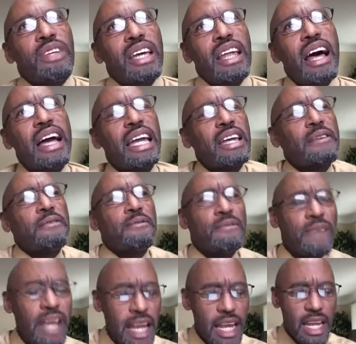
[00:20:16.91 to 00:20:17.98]
can I
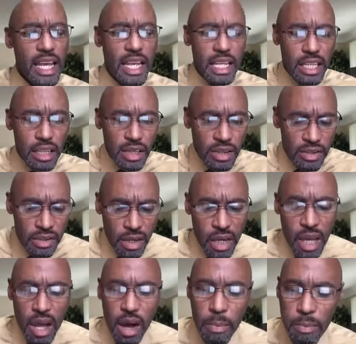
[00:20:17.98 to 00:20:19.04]
convey that this
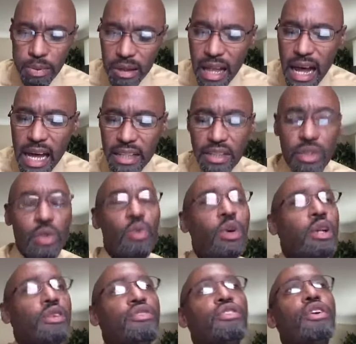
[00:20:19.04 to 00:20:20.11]
applies to
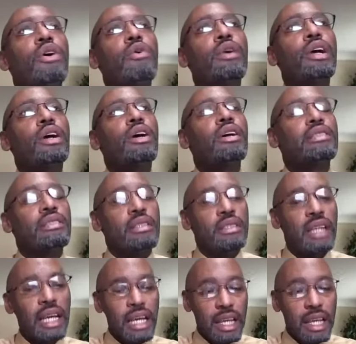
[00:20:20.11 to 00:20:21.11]
what is going on today?